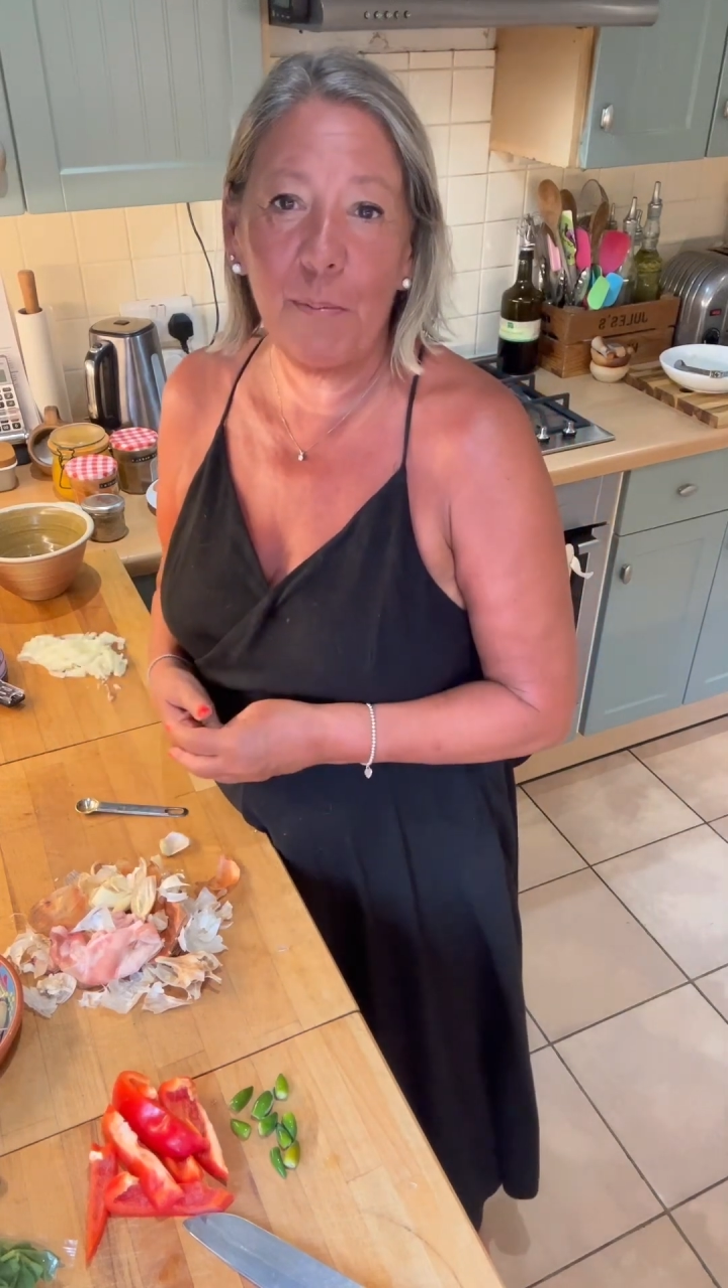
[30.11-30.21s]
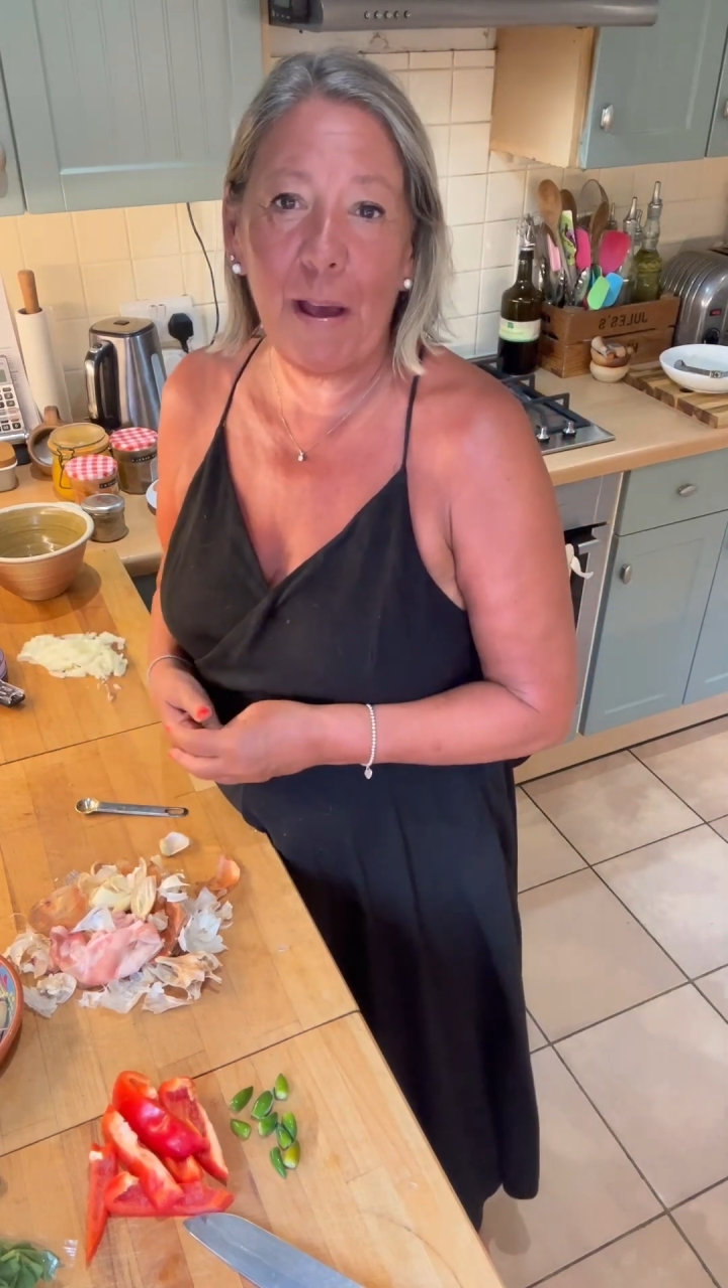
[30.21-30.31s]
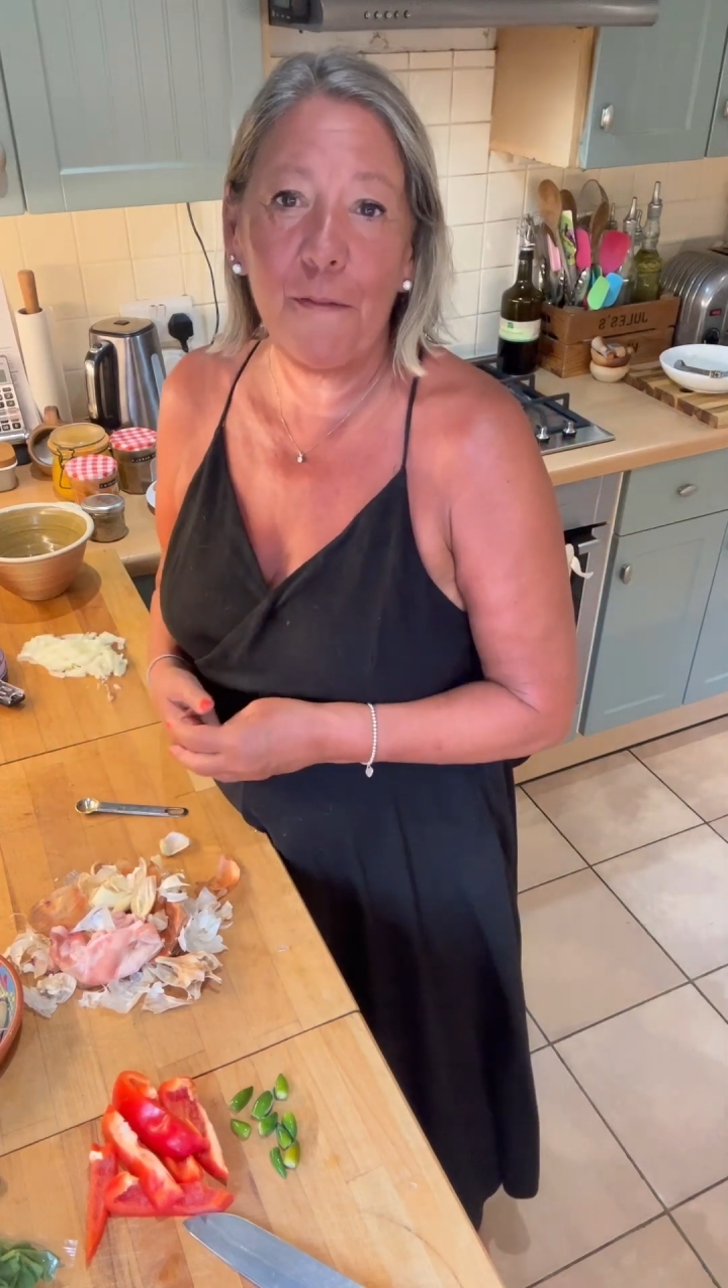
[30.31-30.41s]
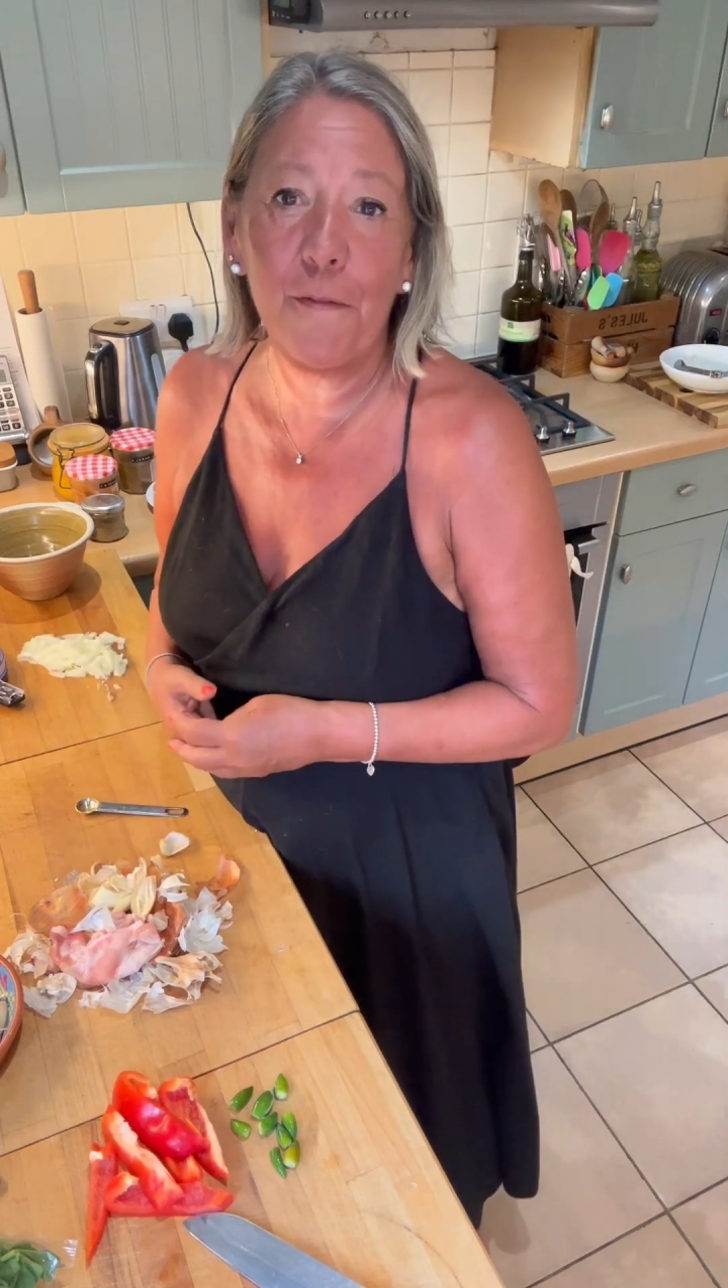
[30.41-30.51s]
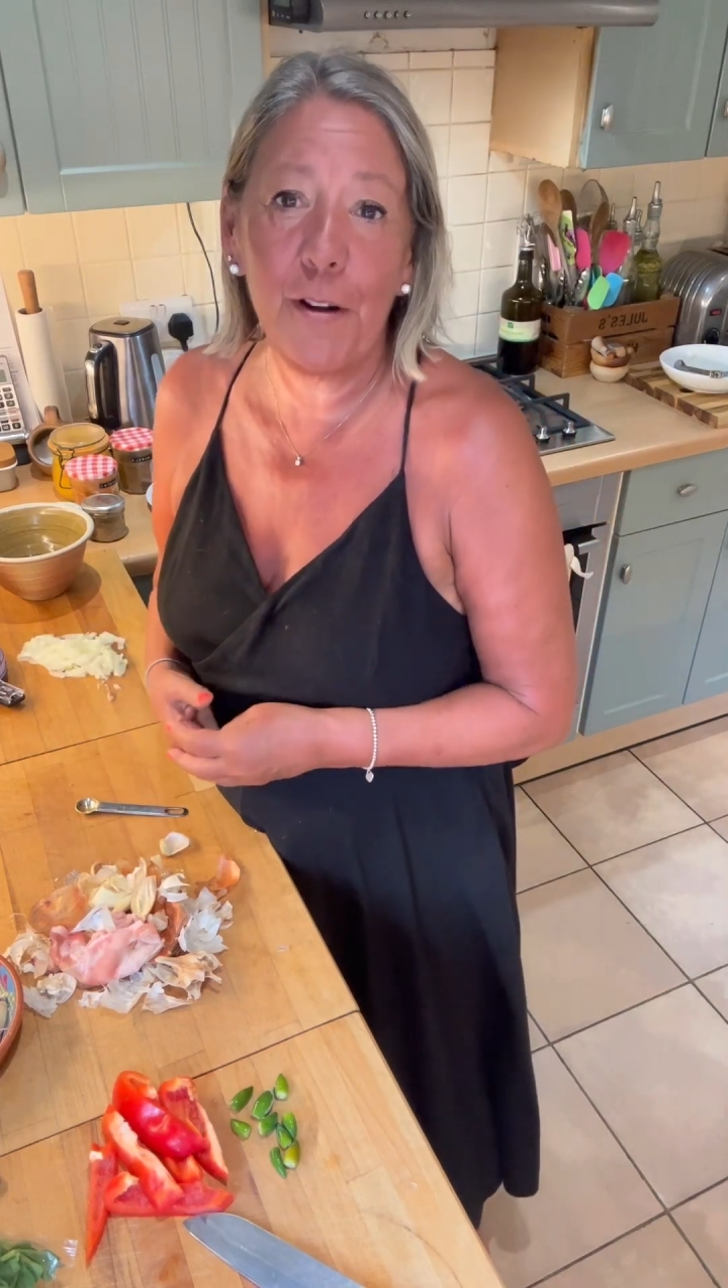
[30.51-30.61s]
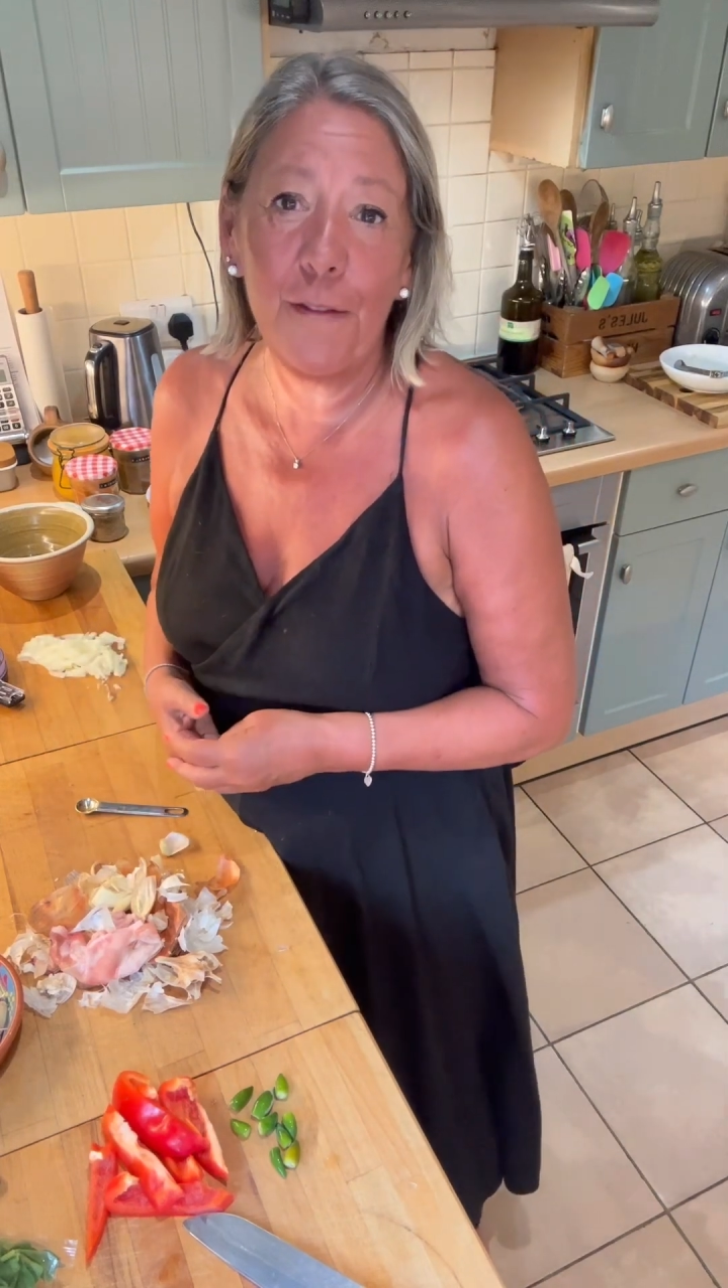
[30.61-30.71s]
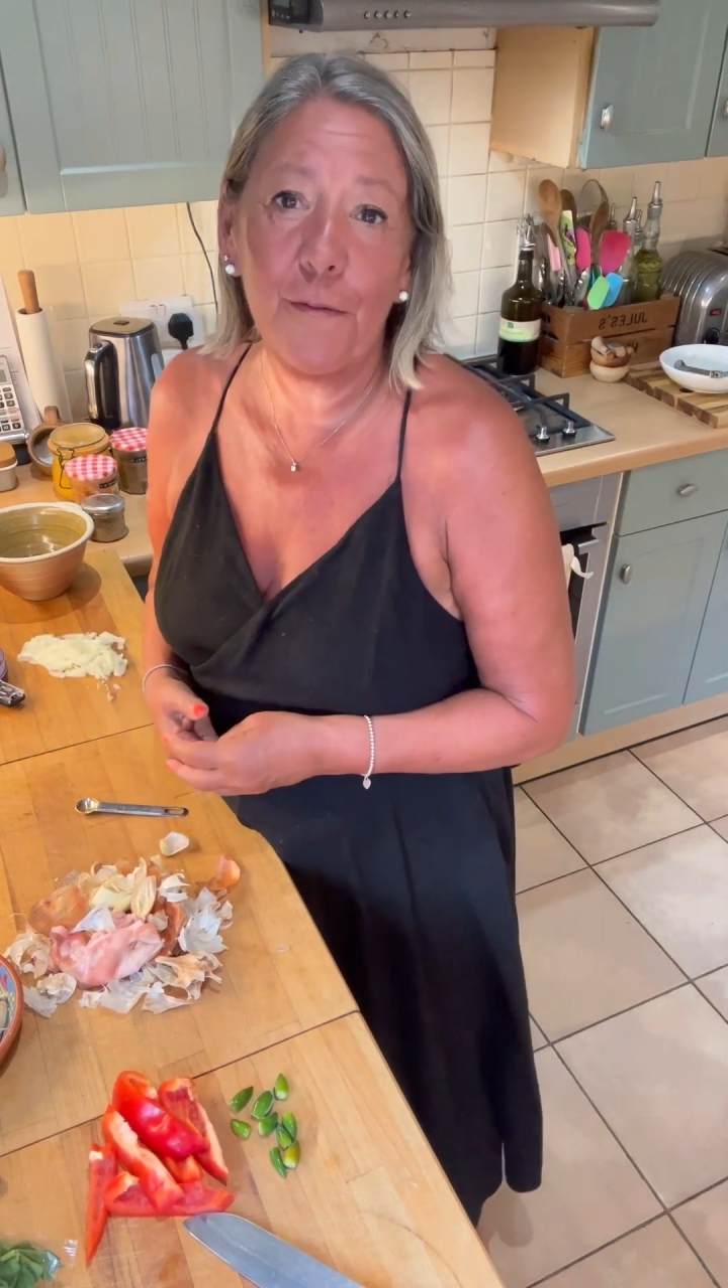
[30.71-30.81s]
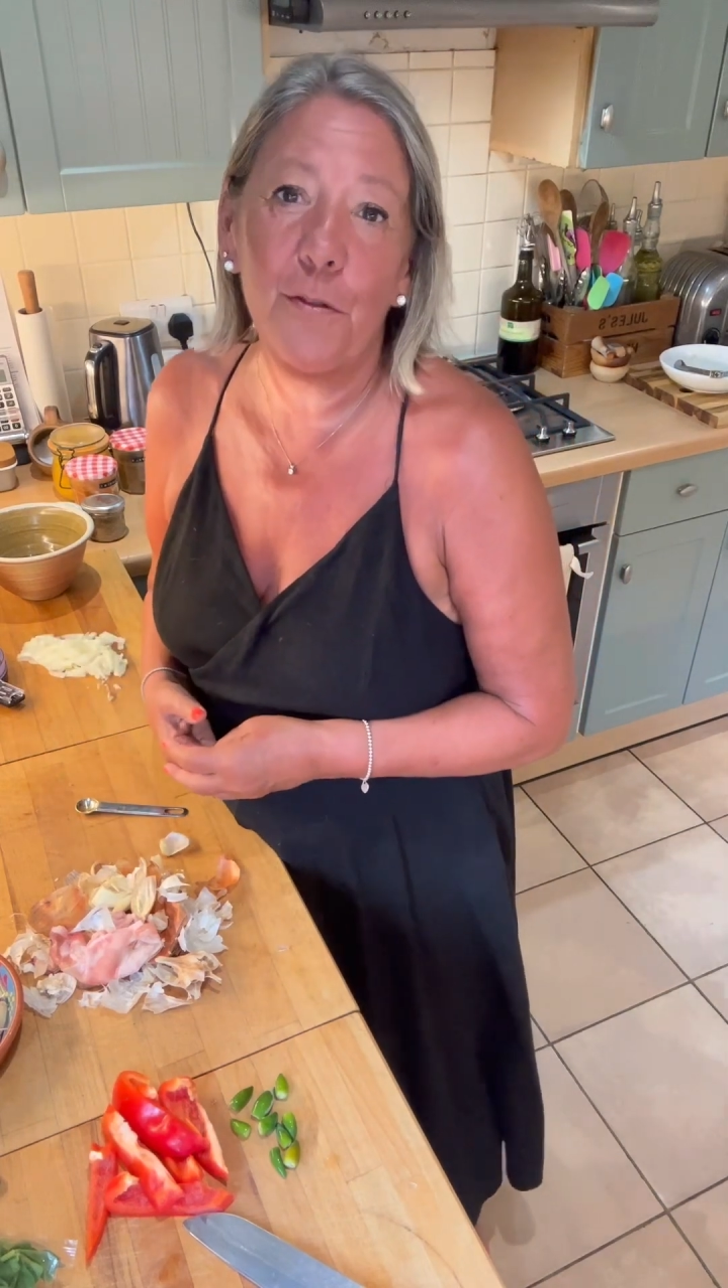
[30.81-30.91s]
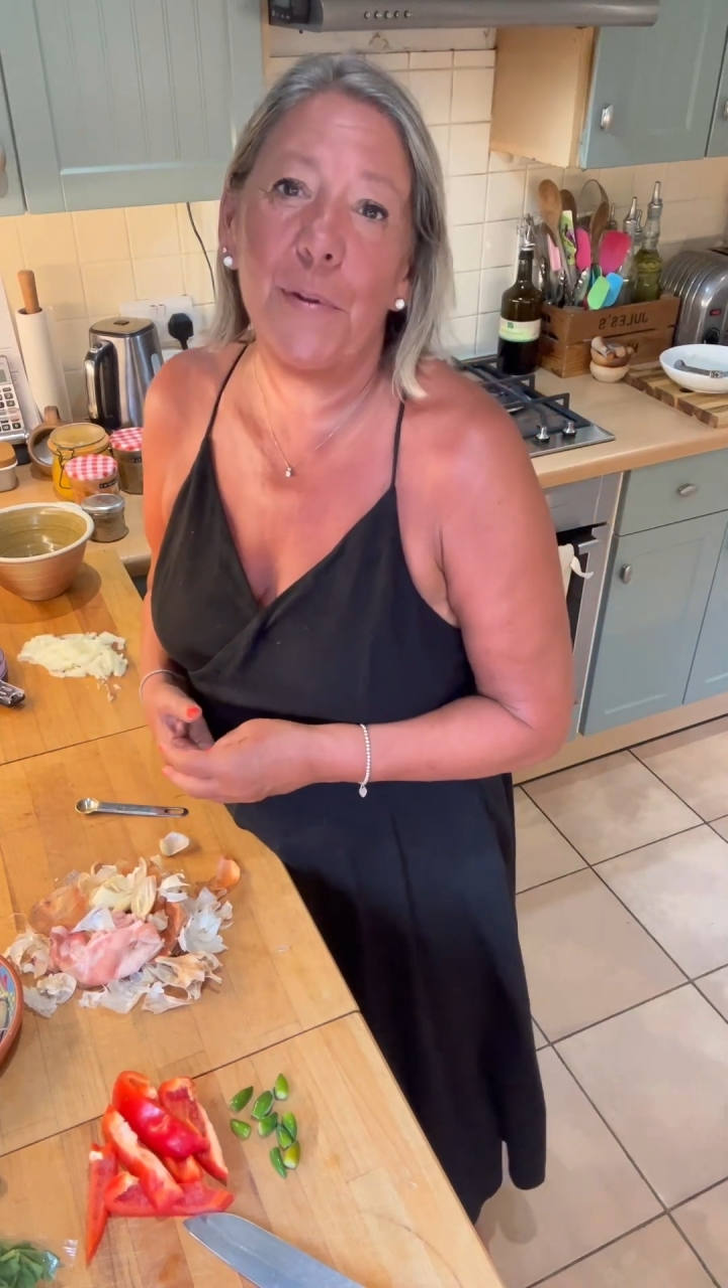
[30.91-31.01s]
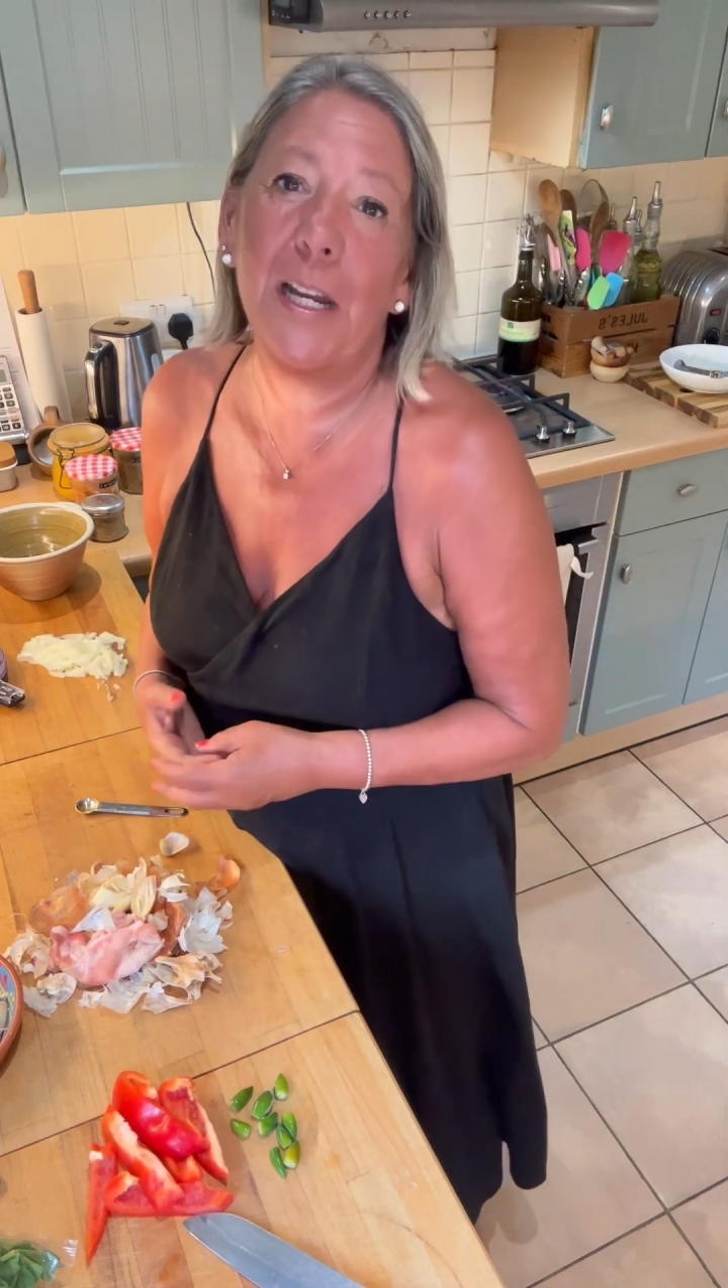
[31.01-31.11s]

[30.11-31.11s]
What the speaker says: about freeforming,